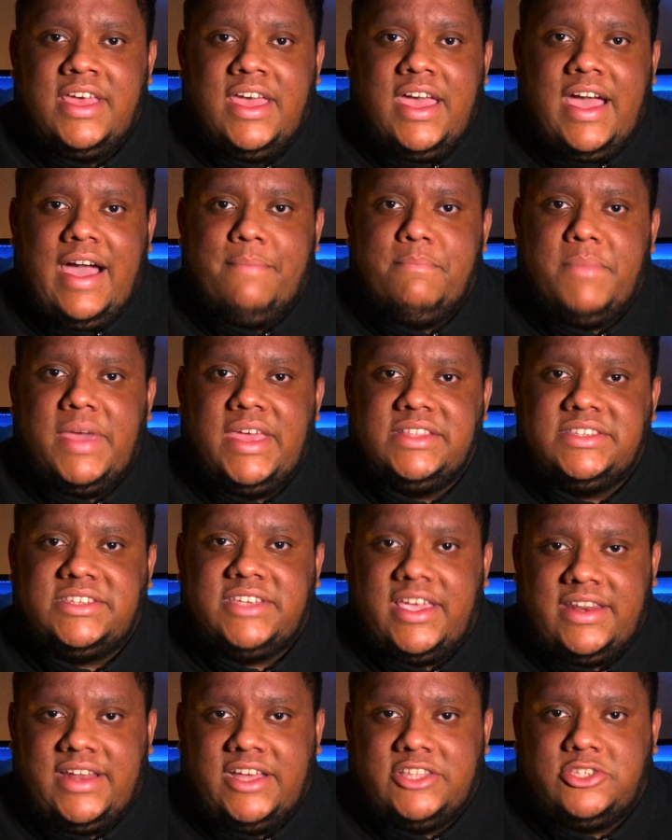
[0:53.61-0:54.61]
and
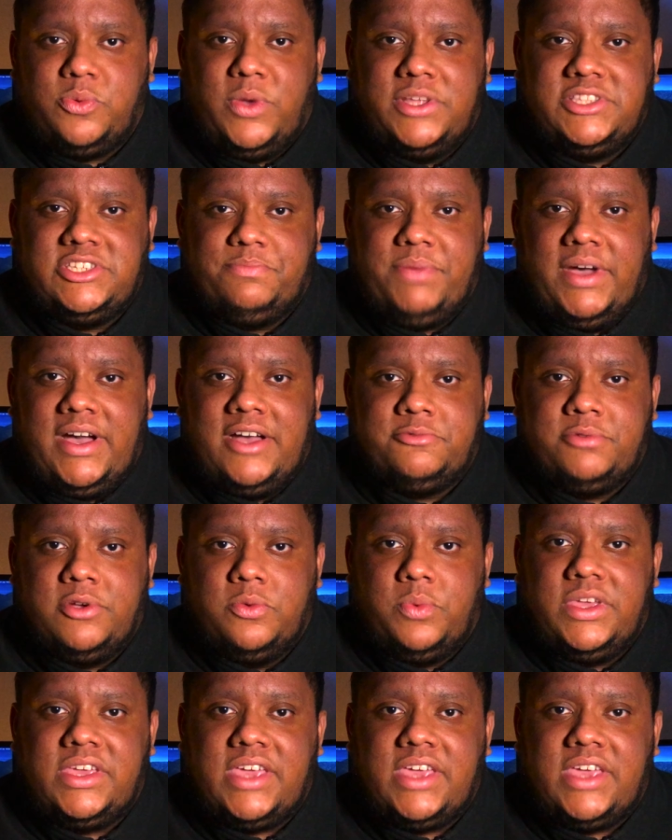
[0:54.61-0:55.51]
maintain that £20 per week